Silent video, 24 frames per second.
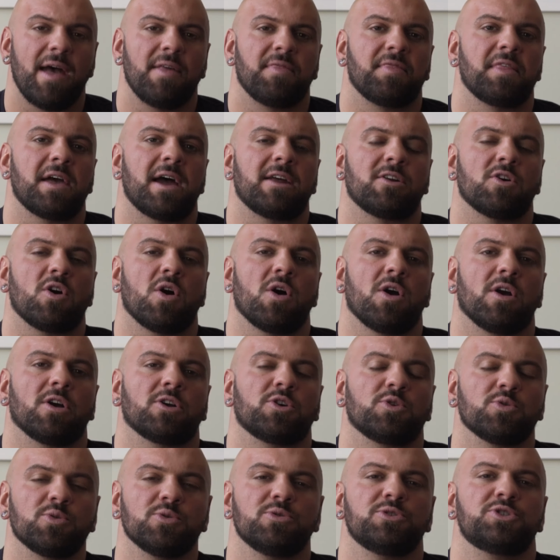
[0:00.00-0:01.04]
that are
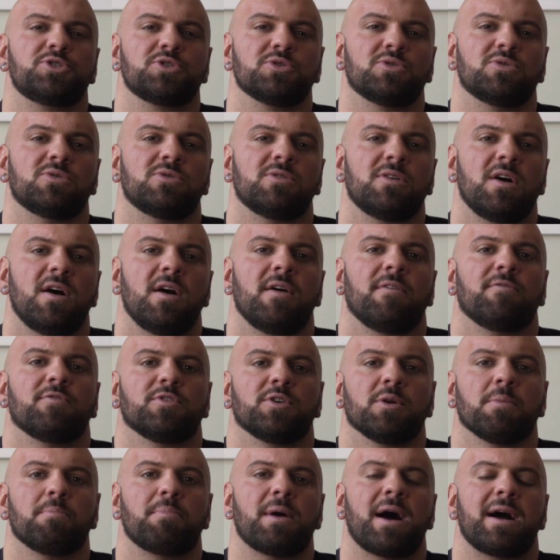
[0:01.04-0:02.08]
crucial for
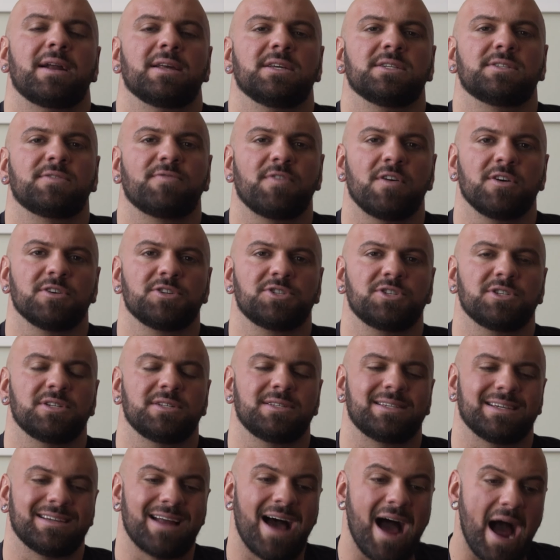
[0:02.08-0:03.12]
your body's functions and